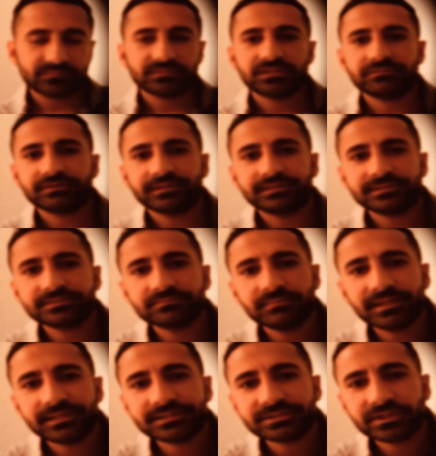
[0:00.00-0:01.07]
You've had this
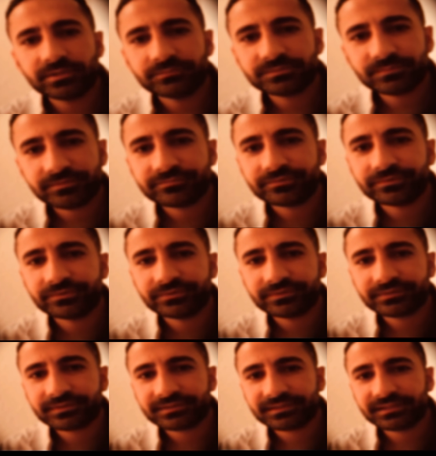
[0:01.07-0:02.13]
many times before,
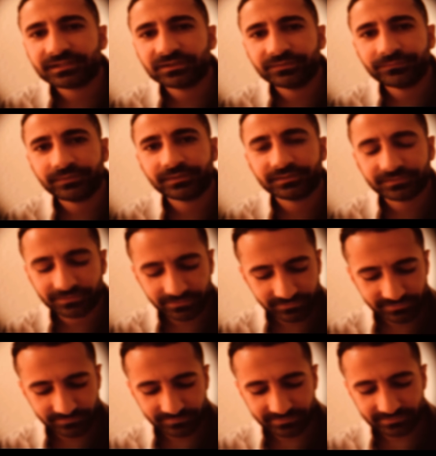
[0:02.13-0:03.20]
including at the
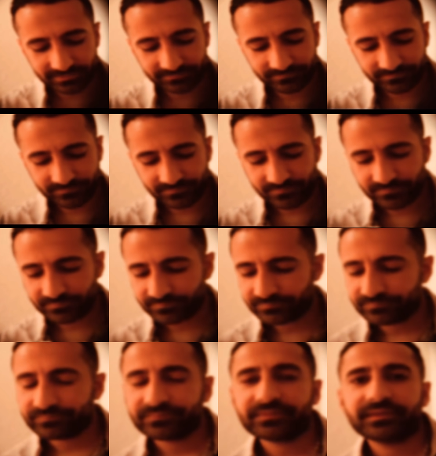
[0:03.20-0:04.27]
hospital.
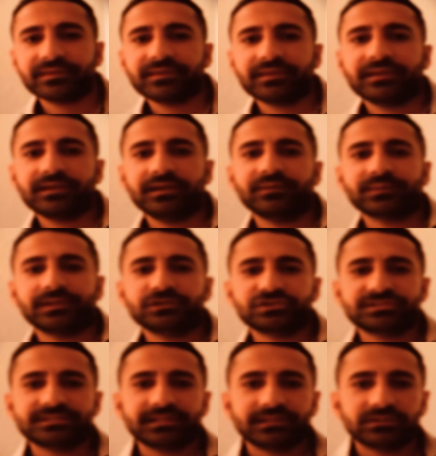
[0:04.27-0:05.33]
Okay,
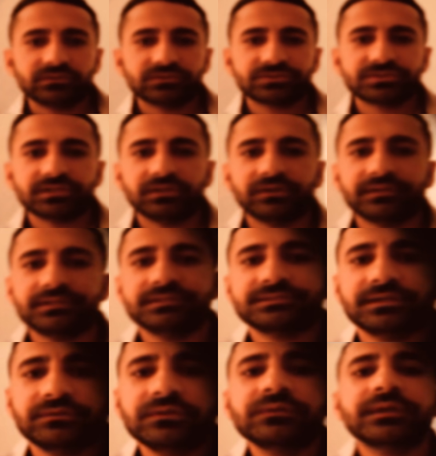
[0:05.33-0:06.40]
just tingles slightly.
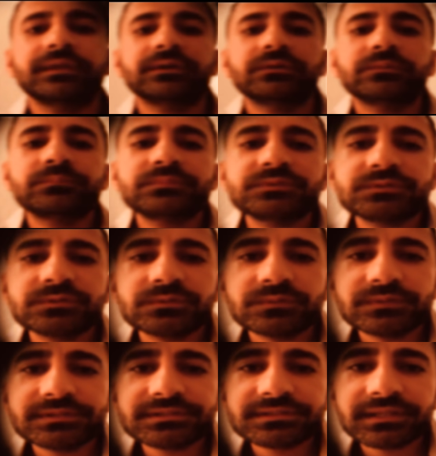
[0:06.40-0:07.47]
So looking up to
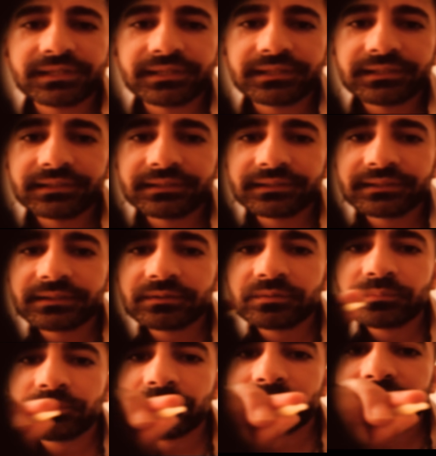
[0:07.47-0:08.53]
the ceiling, I'll
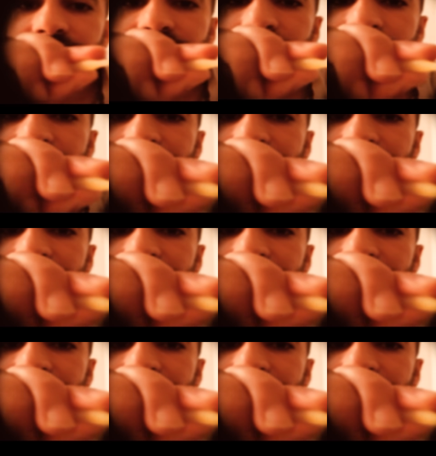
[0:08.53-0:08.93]
pop a drop